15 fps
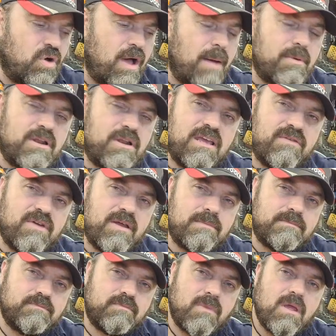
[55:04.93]
I'm gonna give it.
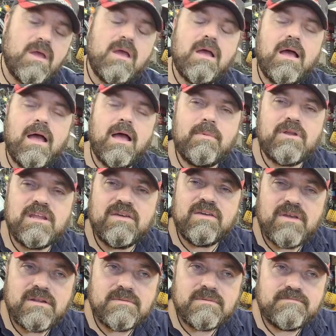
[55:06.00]
I'm gonna give it.